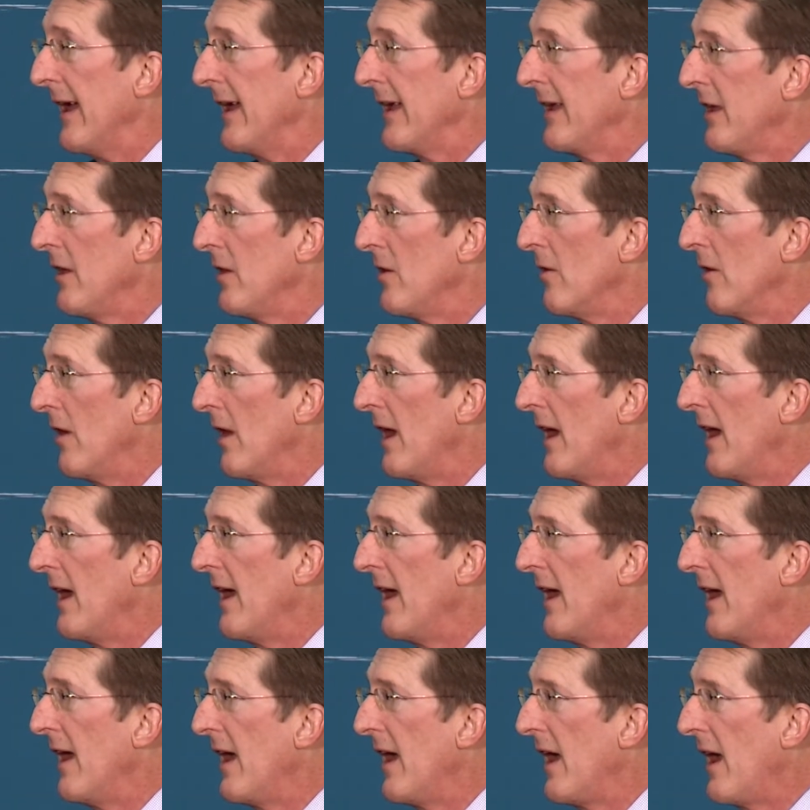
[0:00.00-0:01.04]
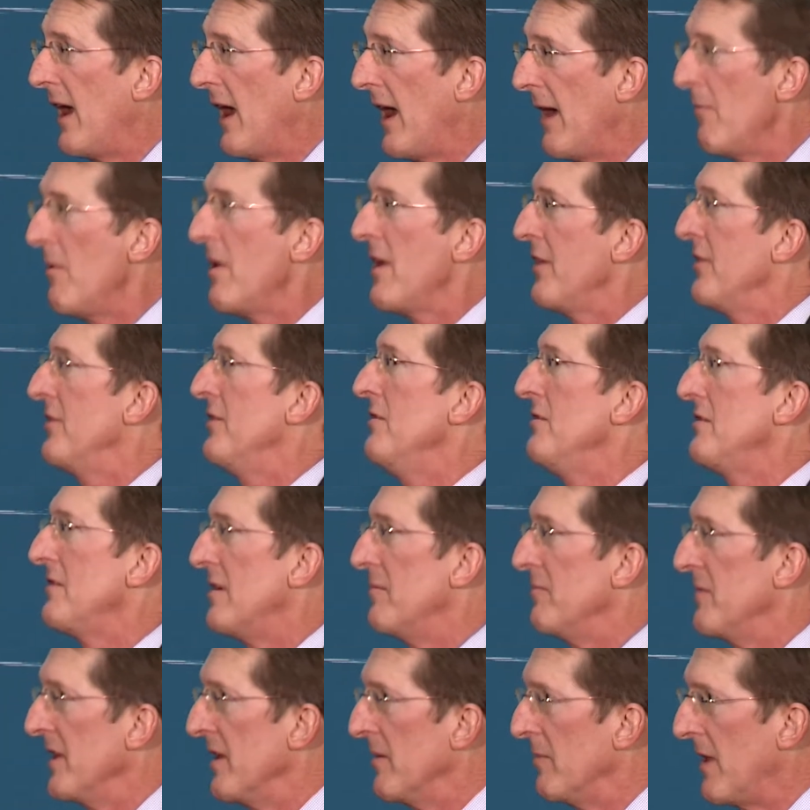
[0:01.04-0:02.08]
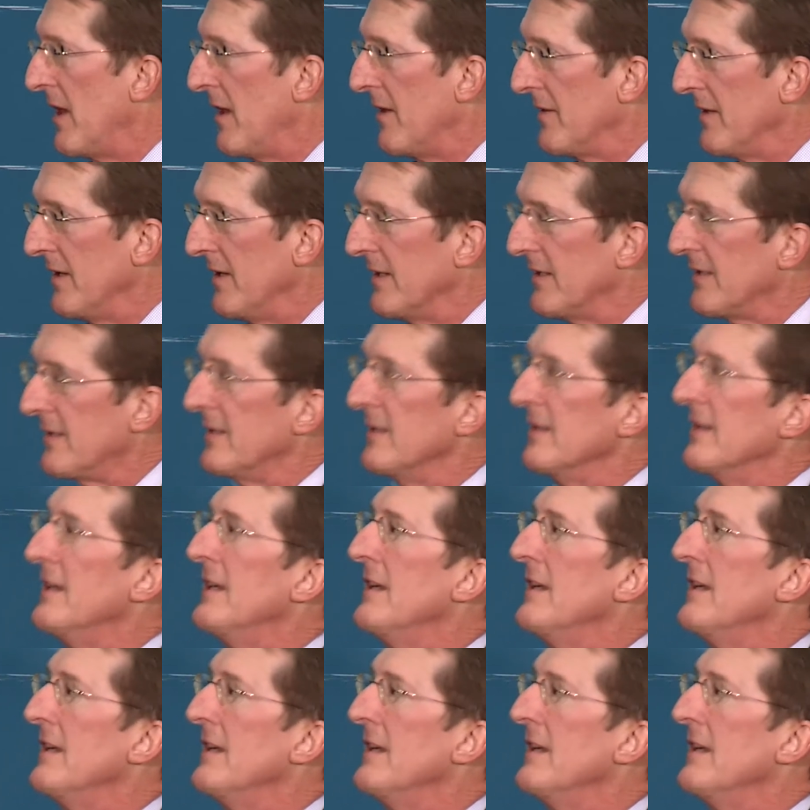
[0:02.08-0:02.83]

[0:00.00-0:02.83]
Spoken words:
I want to do something about this.